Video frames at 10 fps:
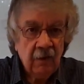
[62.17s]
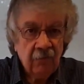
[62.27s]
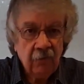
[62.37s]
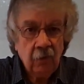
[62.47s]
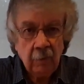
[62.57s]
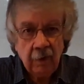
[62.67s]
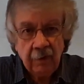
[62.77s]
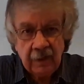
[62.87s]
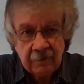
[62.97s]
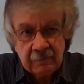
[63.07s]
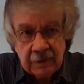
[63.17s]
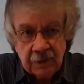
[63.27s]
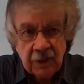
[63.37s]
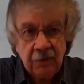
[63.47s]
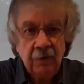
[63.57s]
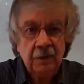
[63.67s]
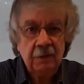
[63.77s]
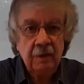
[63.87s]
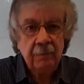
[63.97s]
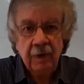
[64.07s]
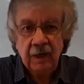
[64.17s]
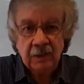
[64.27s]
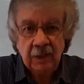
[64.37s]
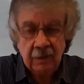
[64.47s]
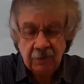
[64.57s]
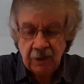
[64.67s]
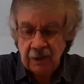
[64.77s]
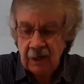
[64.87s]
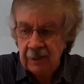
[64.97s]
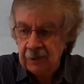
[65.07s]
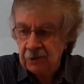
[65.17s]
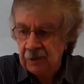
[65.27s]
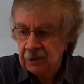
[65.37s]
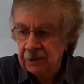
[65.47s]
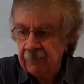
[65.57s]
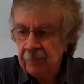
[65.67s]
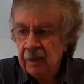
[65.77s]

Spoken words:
former and continuing to part-time psychiatrist.